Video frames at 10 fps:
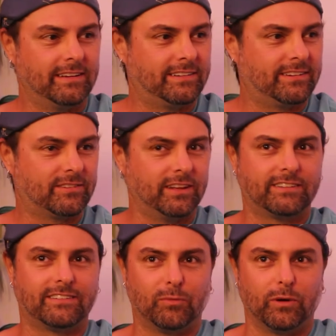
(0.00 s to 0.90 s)
It's just
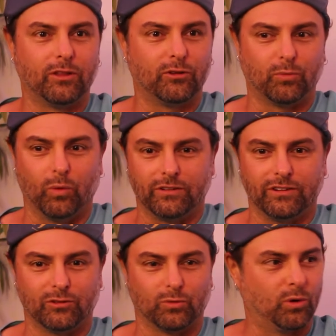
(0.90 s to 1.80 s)
it's one of those words
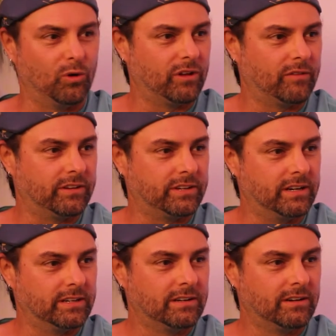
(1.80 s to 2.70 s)
that just rolls off the
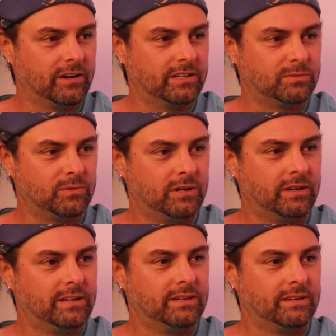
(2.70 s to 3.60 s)
tongue.
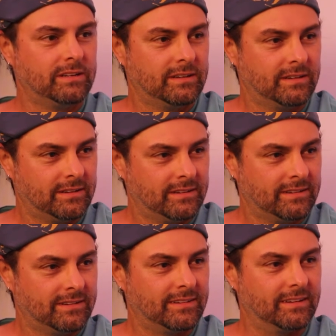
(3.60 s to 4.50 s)

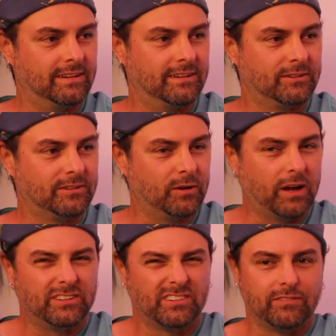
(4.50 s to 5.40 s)
Interesting. Yeah,
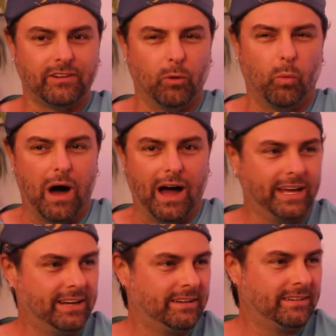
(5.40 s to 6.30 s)
I just love a Y
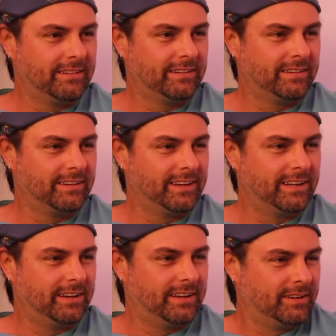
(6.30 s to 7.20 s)
in a uh-huh.
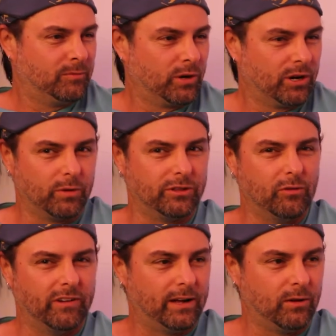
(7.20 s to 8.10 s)
in a in a word with no
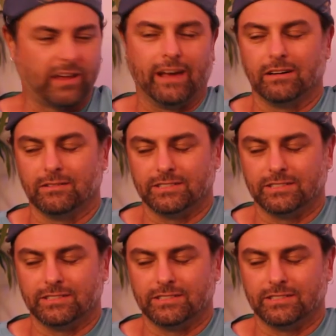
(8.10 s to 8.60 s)
vowels. I don't know.